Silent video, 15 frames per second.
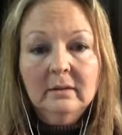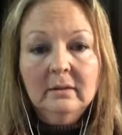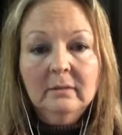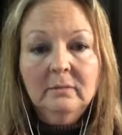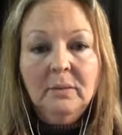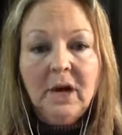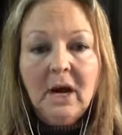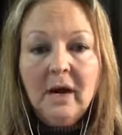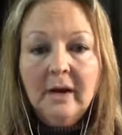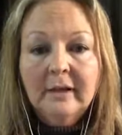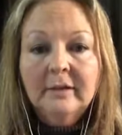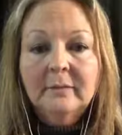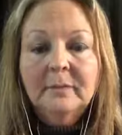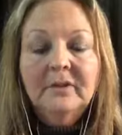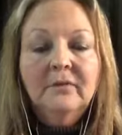pause
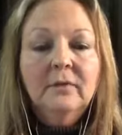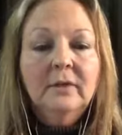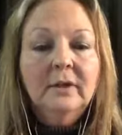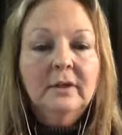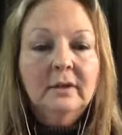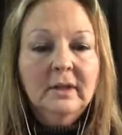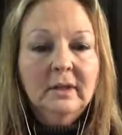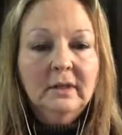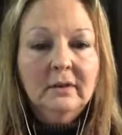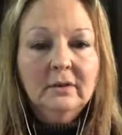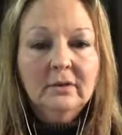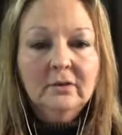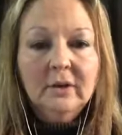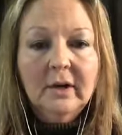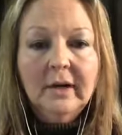before you get in the
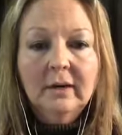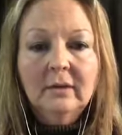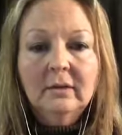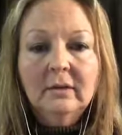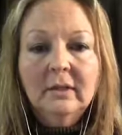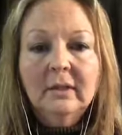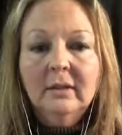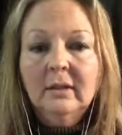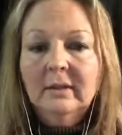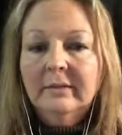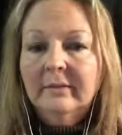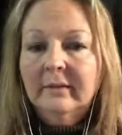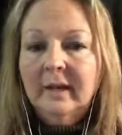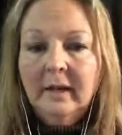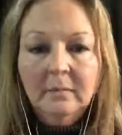triangle in the
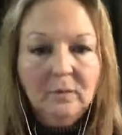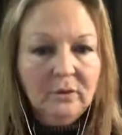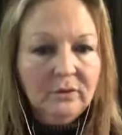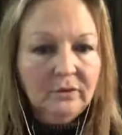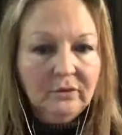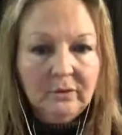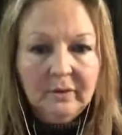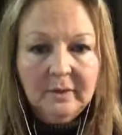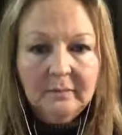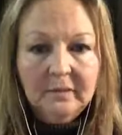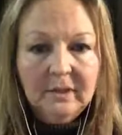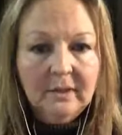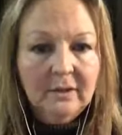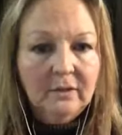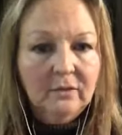same old script that
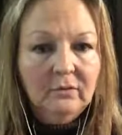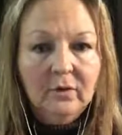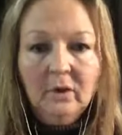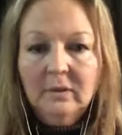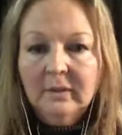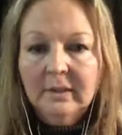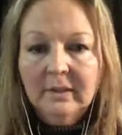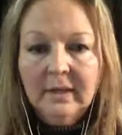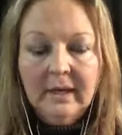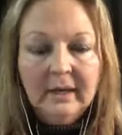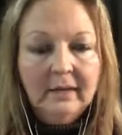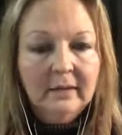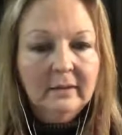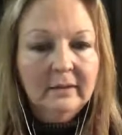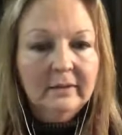you've always had.
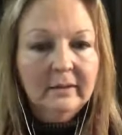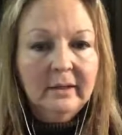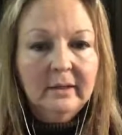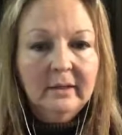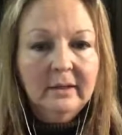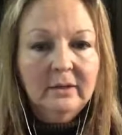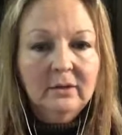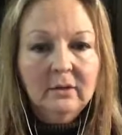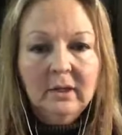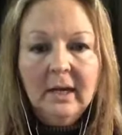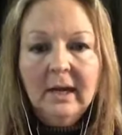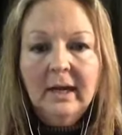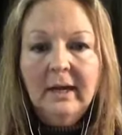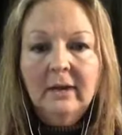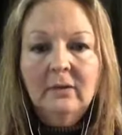Let's say that you
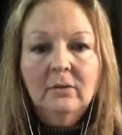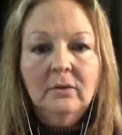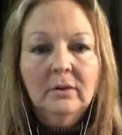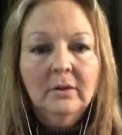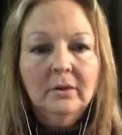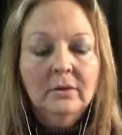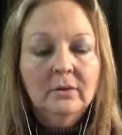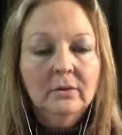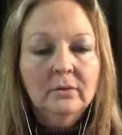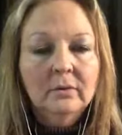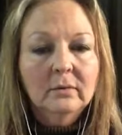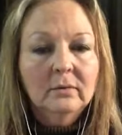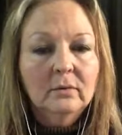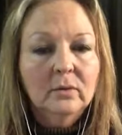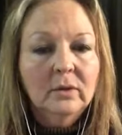lie or you
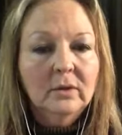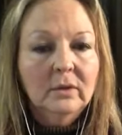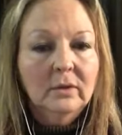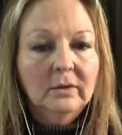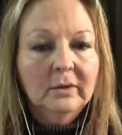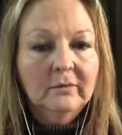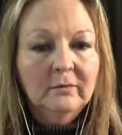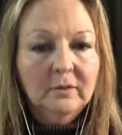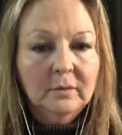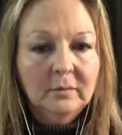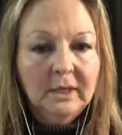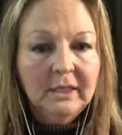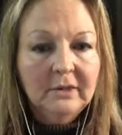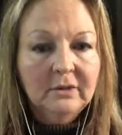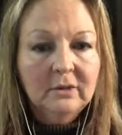withhold
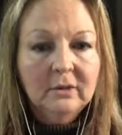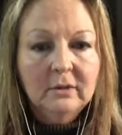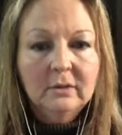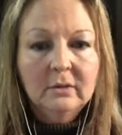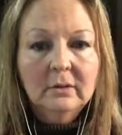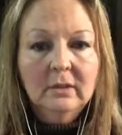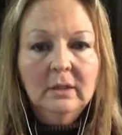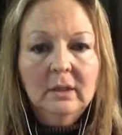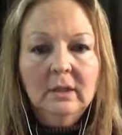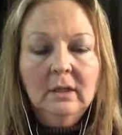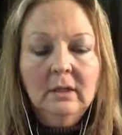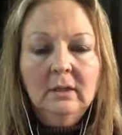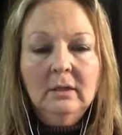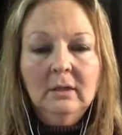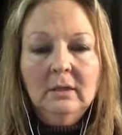information,
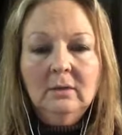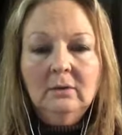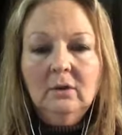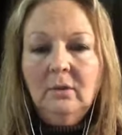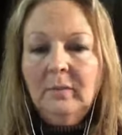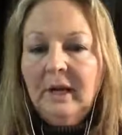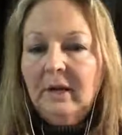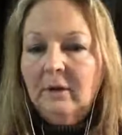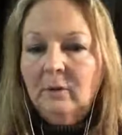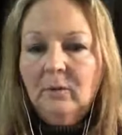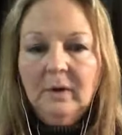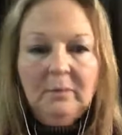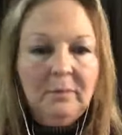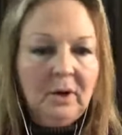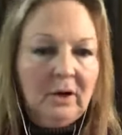no matter what
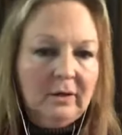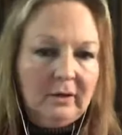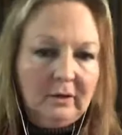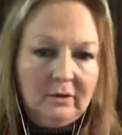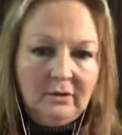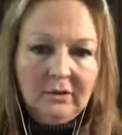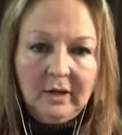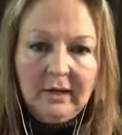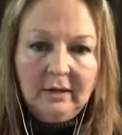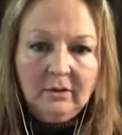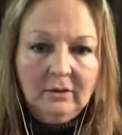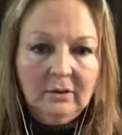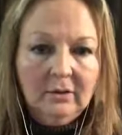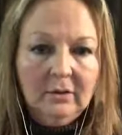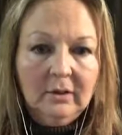part of the triangle
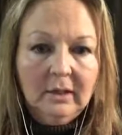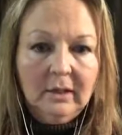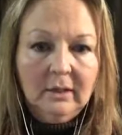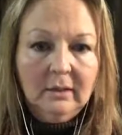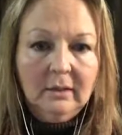you're in.